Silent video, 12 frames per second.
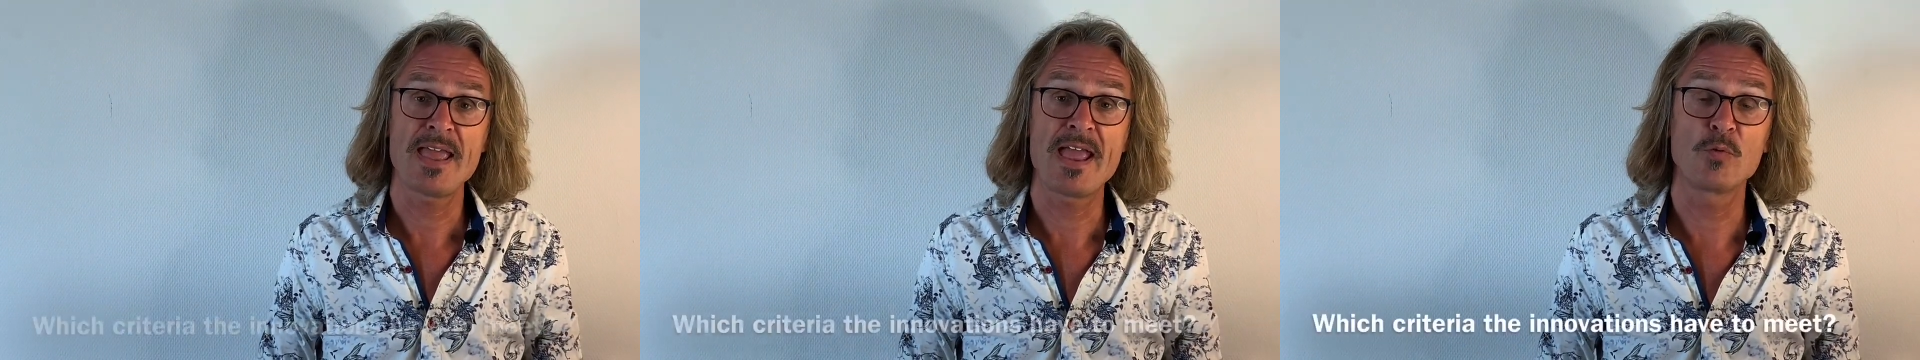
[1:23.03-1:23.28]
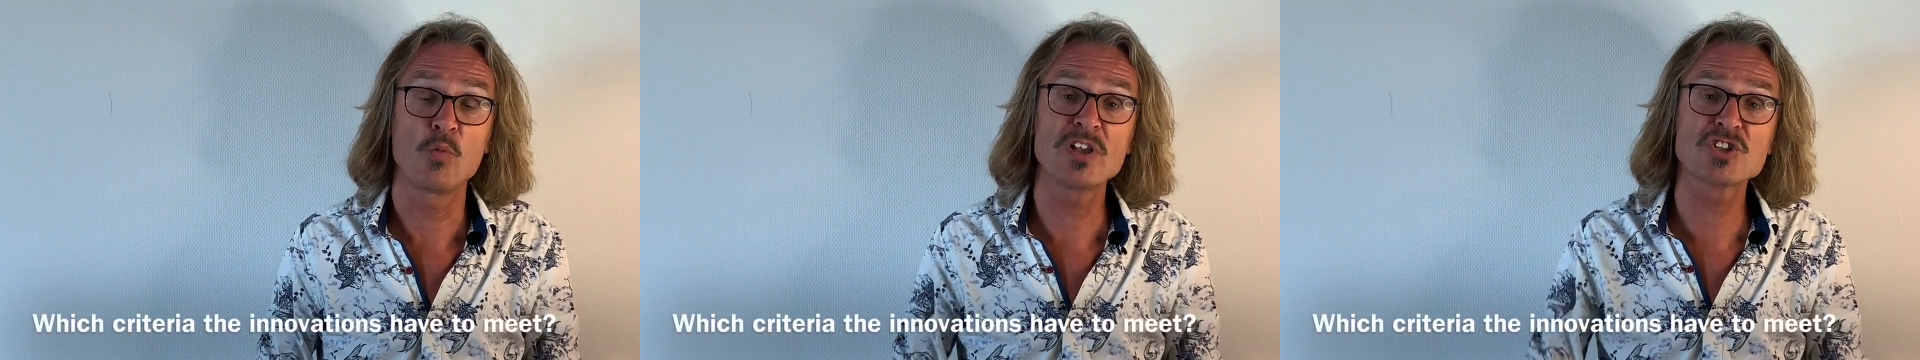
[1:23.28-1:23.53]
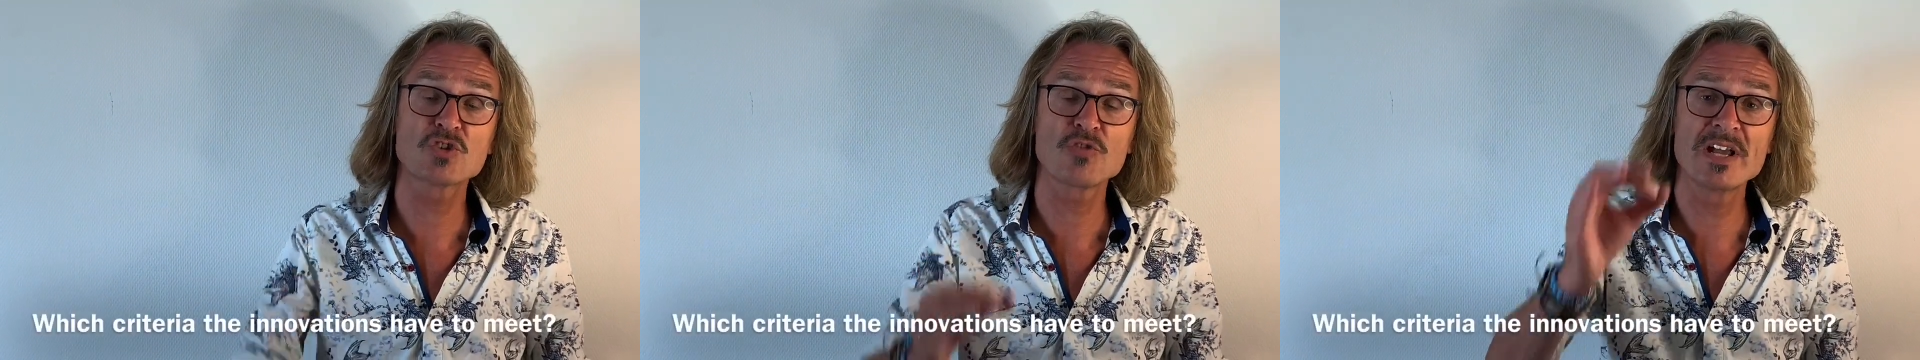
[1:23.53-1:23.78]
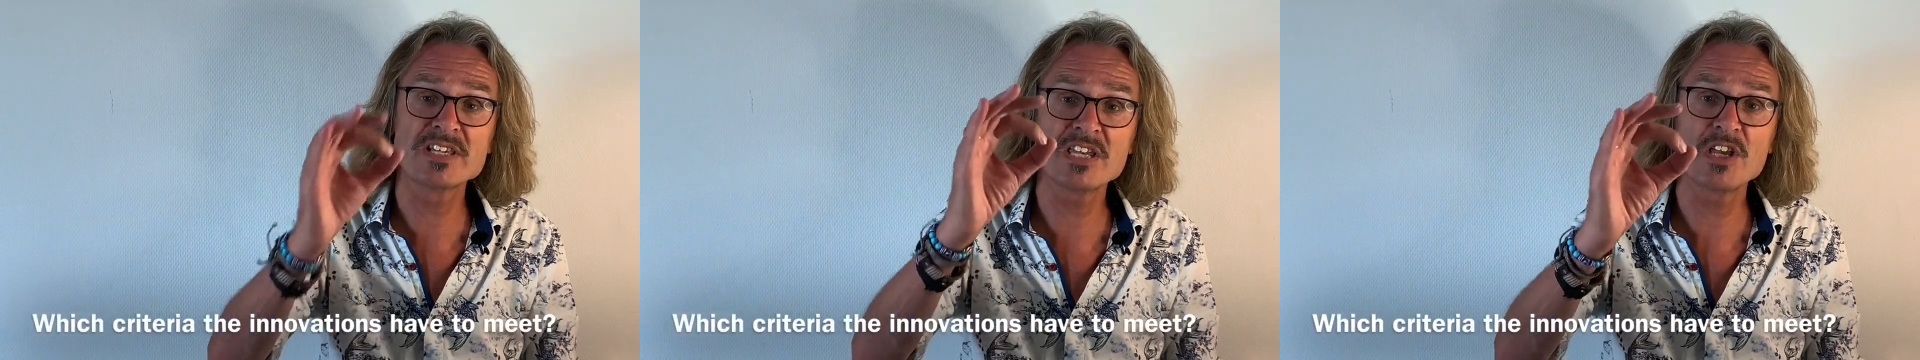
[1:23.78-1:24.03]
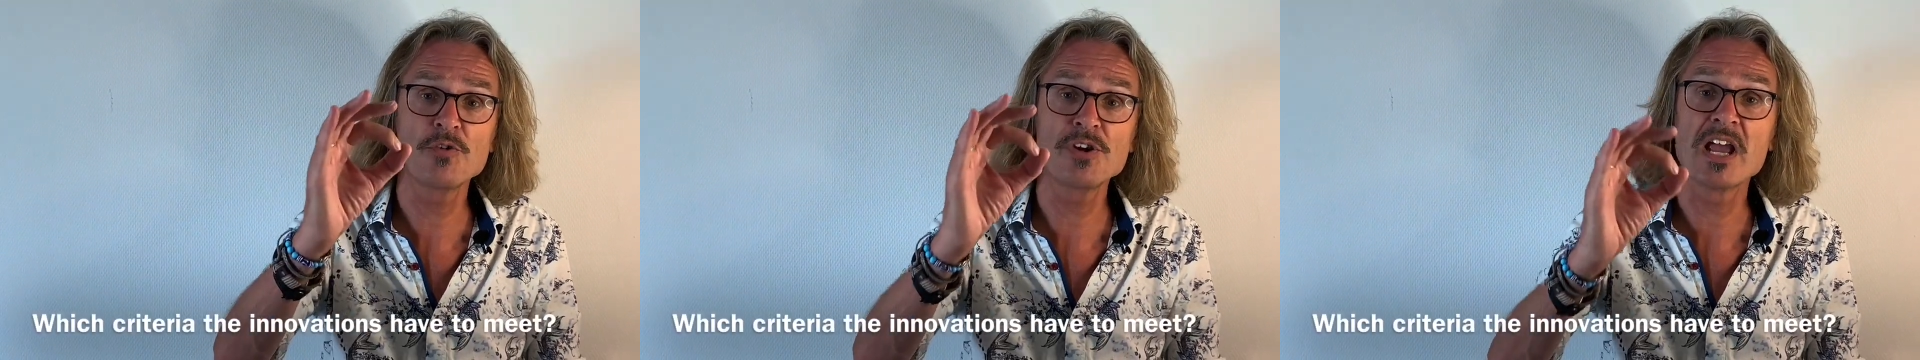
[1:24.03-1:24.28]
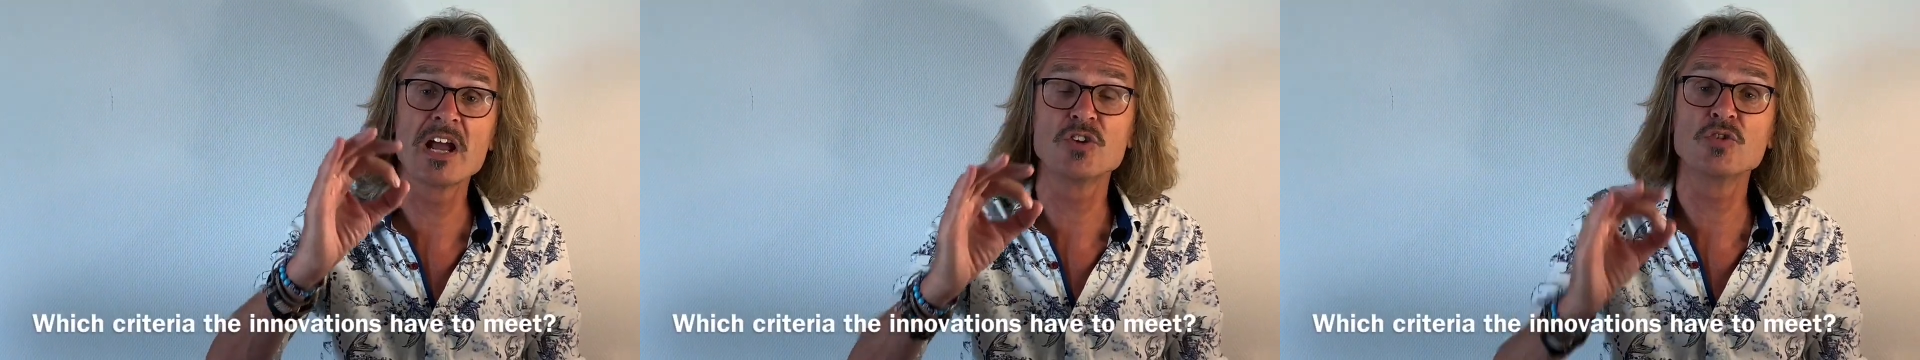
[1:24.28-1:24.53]
and which
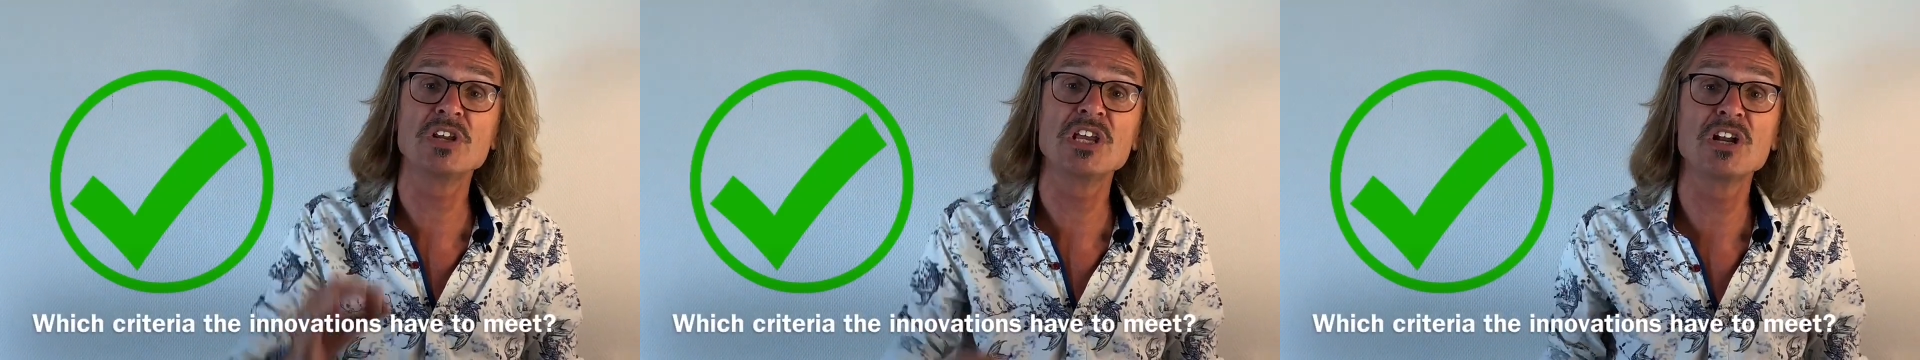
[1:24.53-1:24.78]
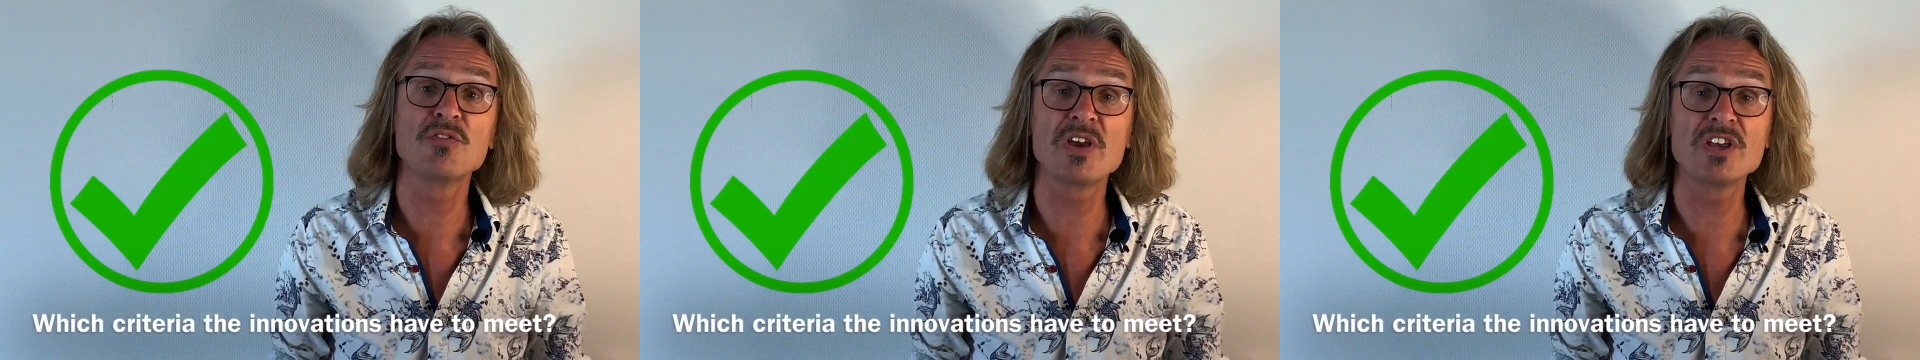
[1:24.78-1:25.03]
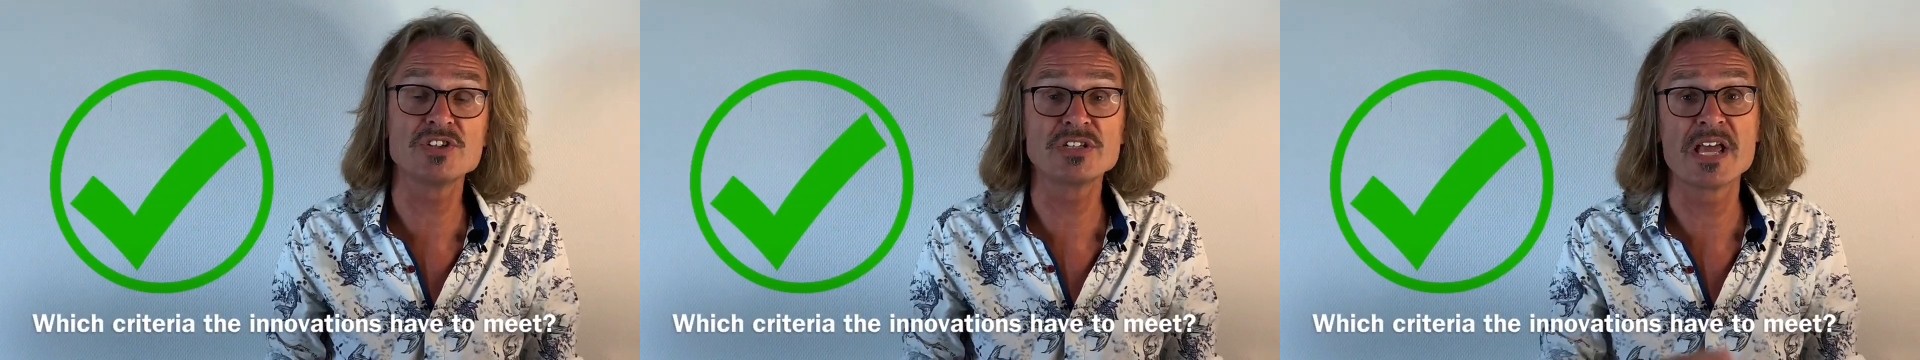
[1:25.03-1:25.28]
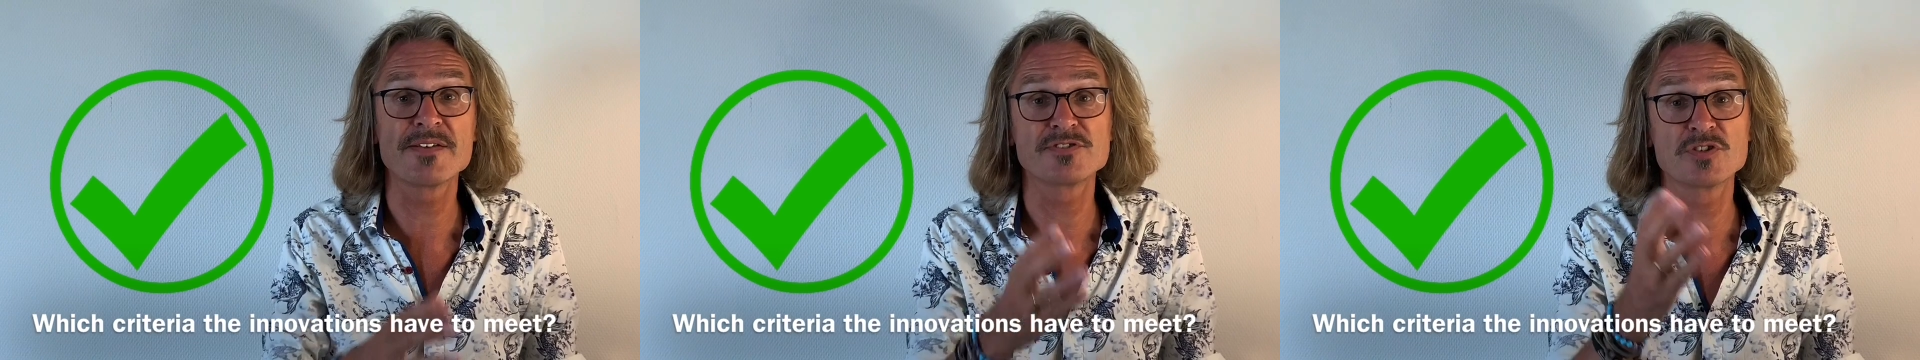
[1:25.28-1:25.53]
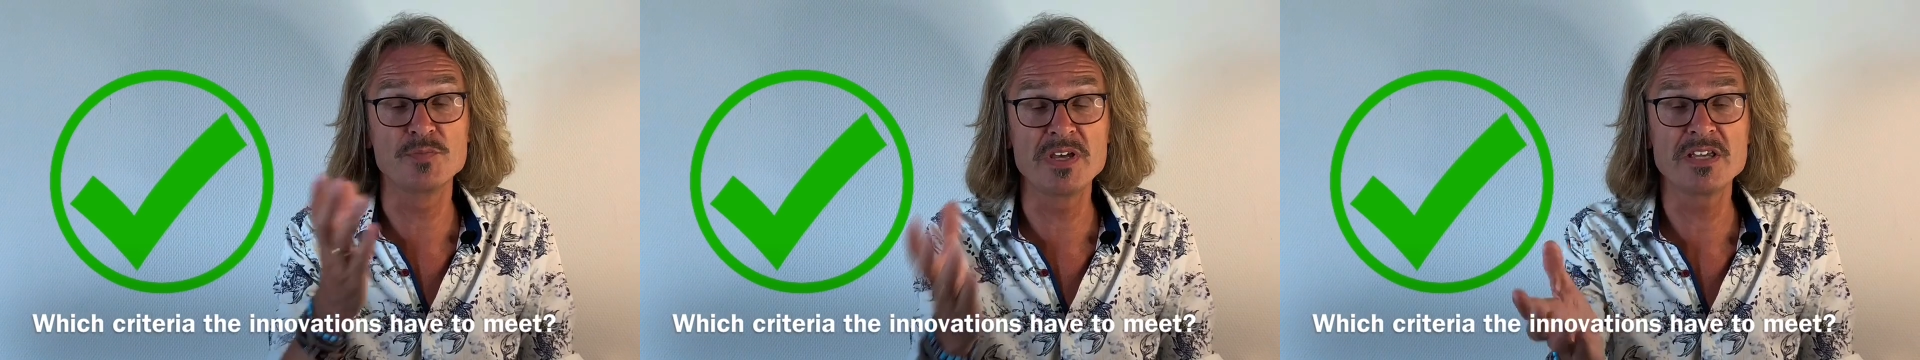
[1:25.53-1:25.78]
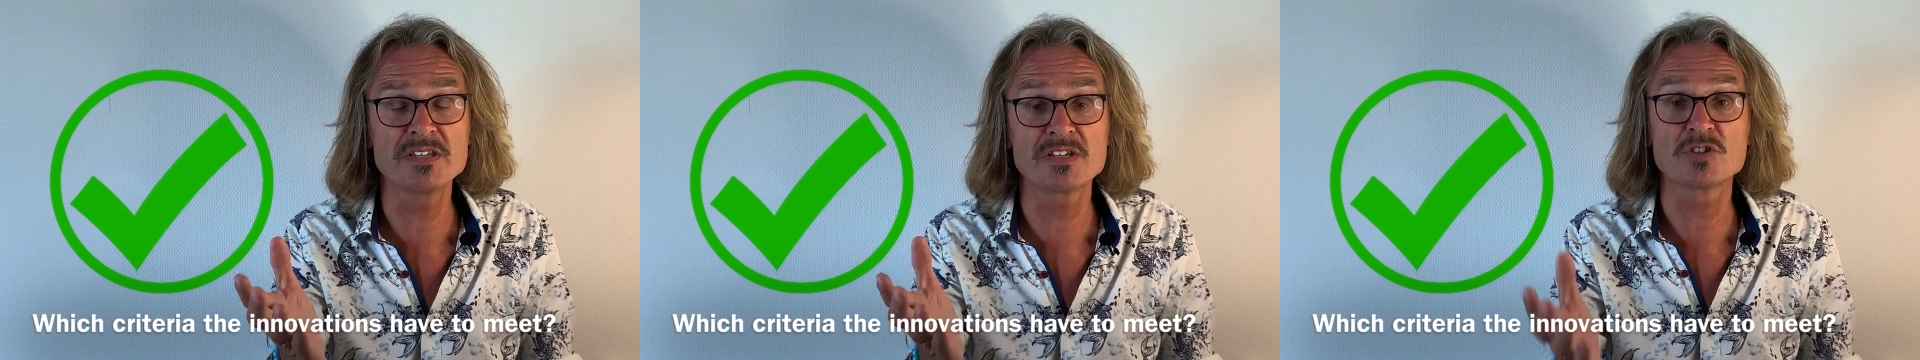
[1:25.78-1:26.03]
criteria do the innovation have to
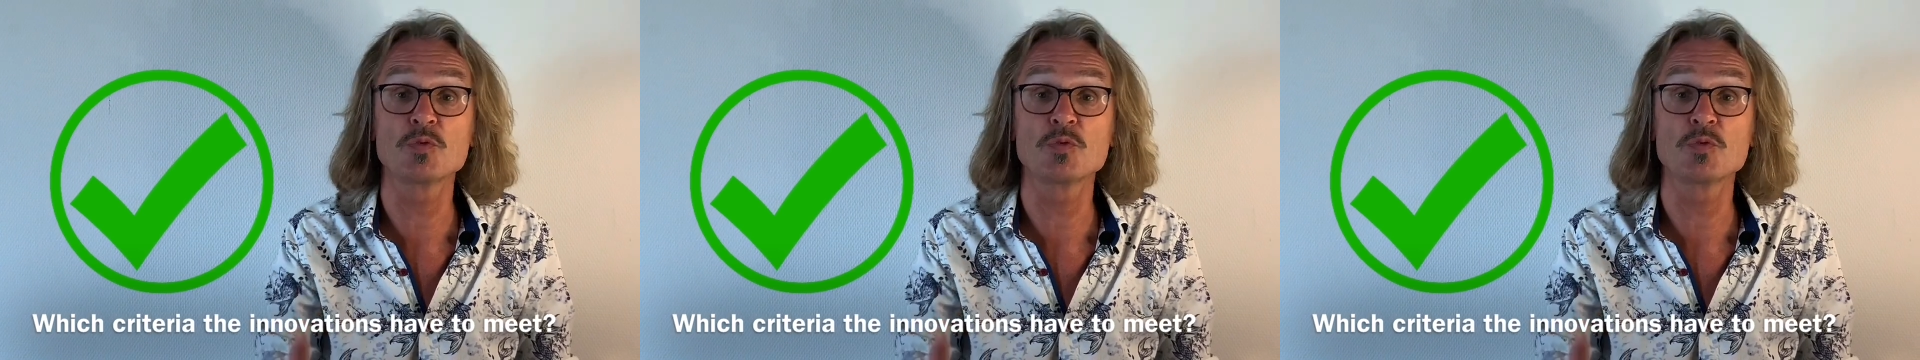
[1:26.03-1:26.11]
meet